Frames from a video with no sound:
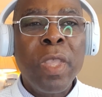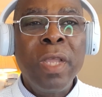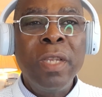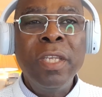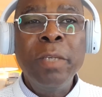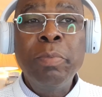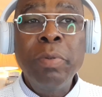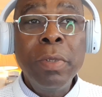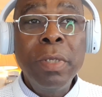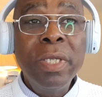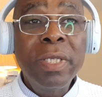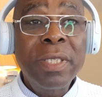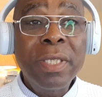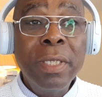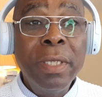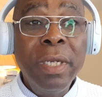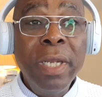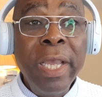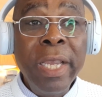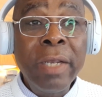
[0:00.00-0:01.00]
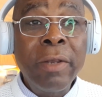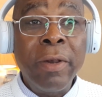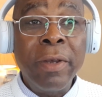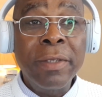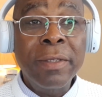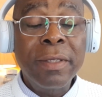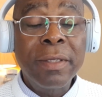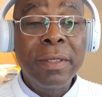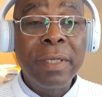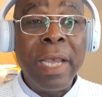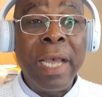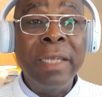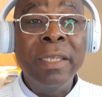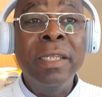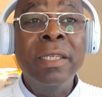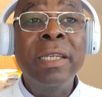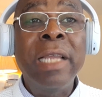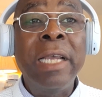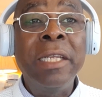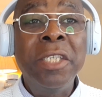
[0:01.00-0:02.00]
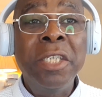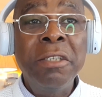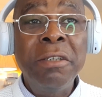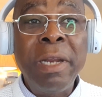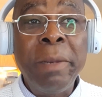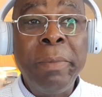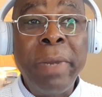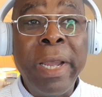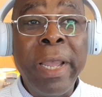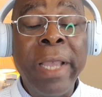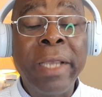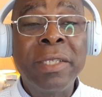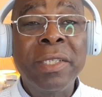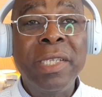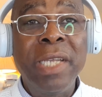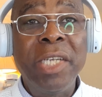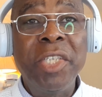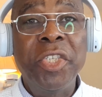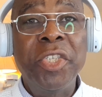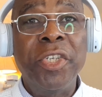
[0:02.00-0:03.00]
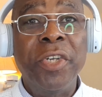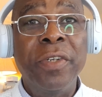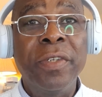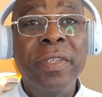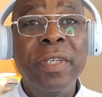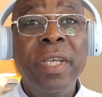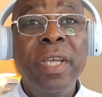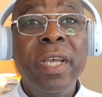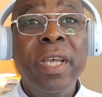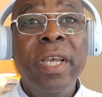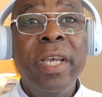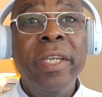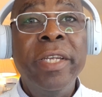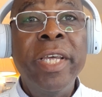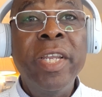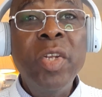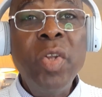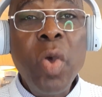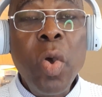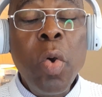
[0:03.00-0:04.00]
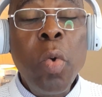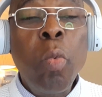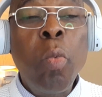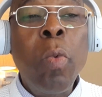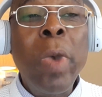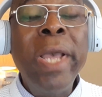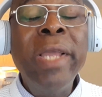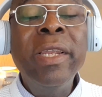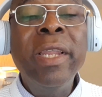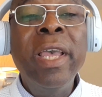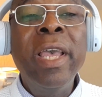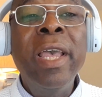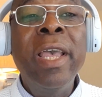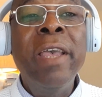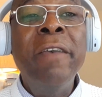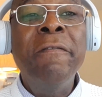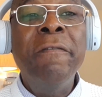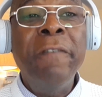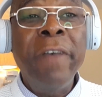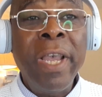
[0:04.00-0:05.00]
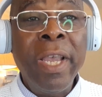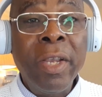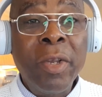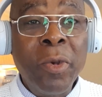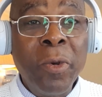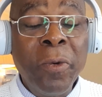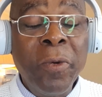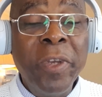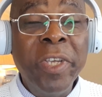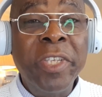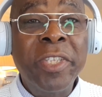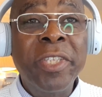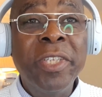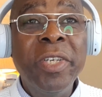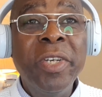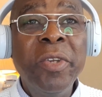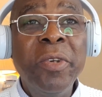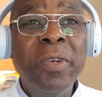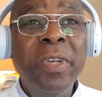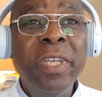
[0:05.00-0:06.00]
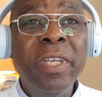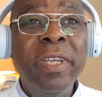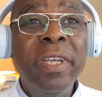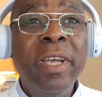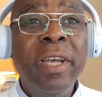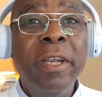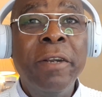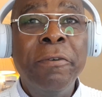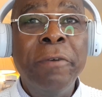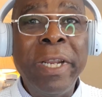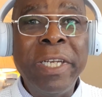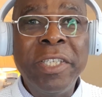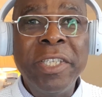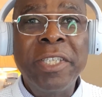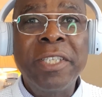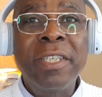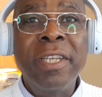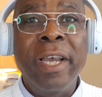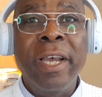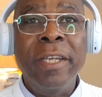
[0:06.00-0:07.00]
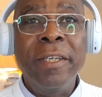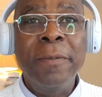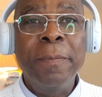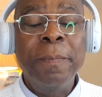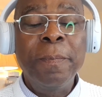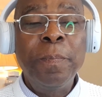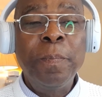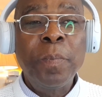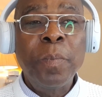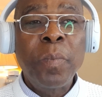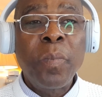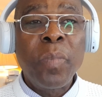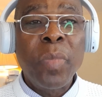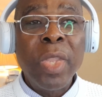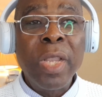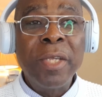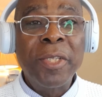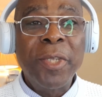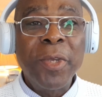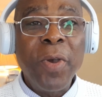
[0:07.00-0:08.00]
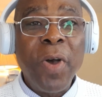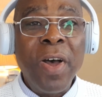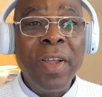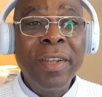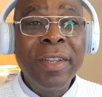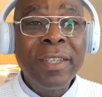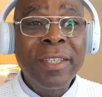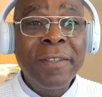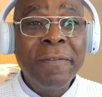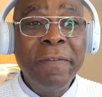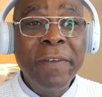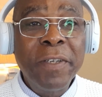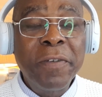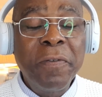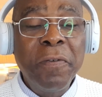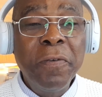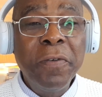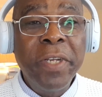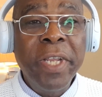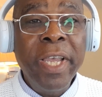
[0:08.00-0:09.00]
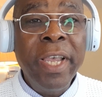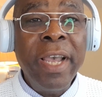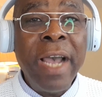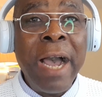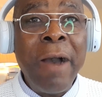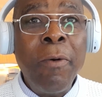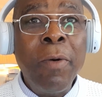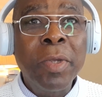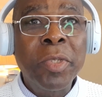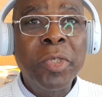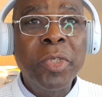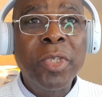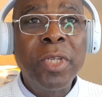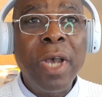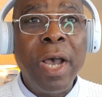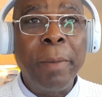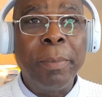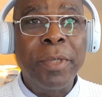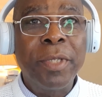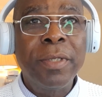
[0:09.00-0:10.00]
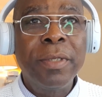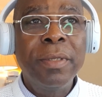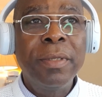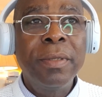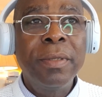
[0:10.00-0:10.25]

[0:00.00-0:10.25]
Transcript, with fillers: The police in Lagos and in Nigeria by extension, they know when a vehicle is newly registered. So on this fateful day, I was stopped.